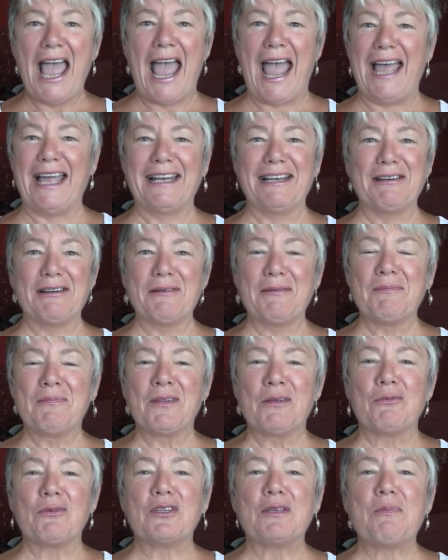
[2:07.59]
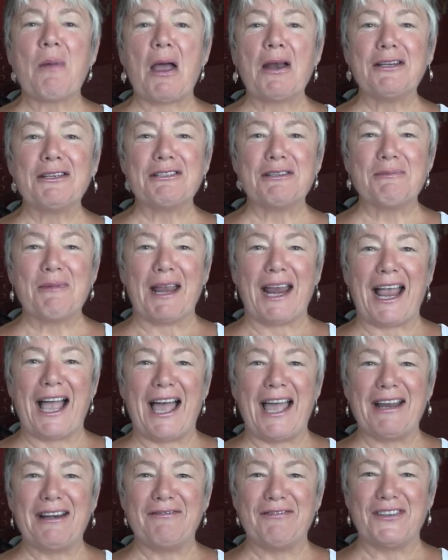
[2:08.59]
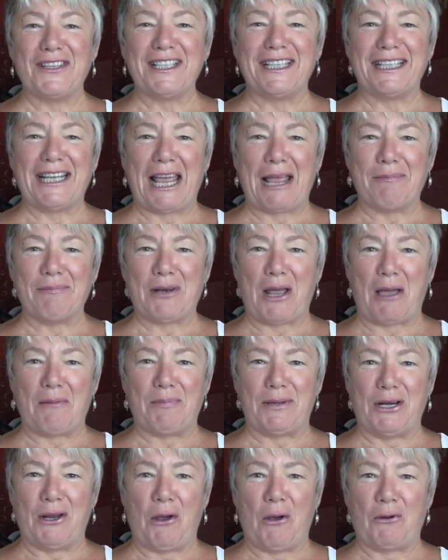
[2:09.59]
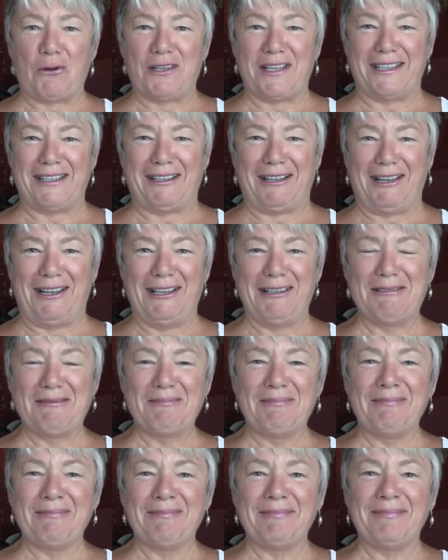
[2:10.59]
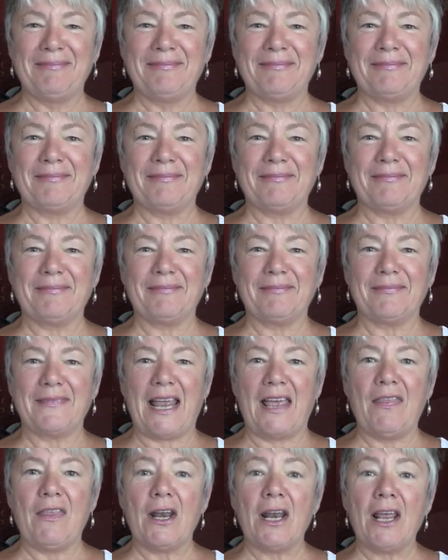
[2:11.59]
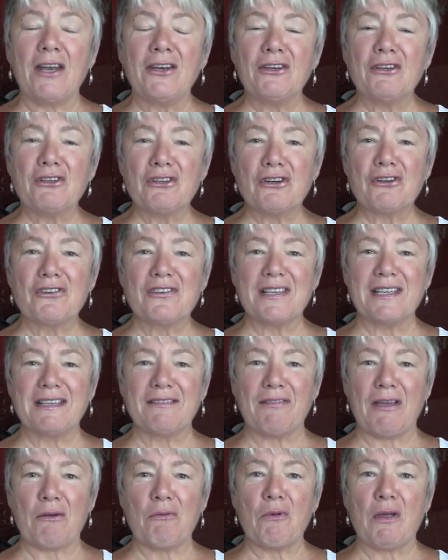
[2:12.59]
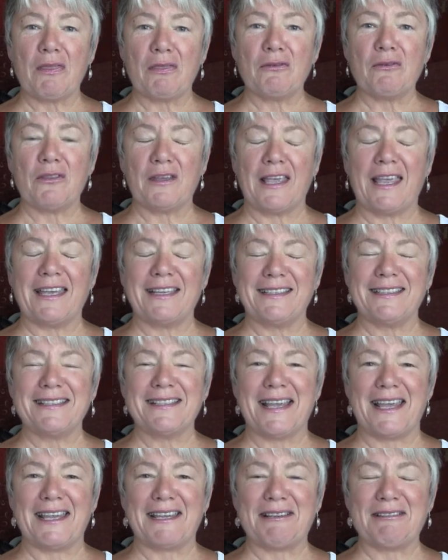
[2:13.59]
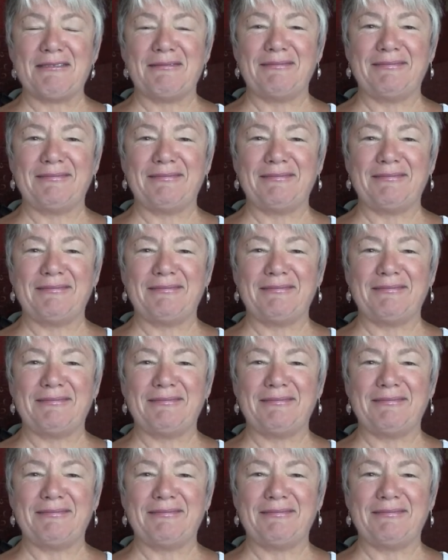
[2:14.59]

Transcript: and responded to my guide via laptop in a hotel. And then on New Year's Eve, I went through the Gateless Gate.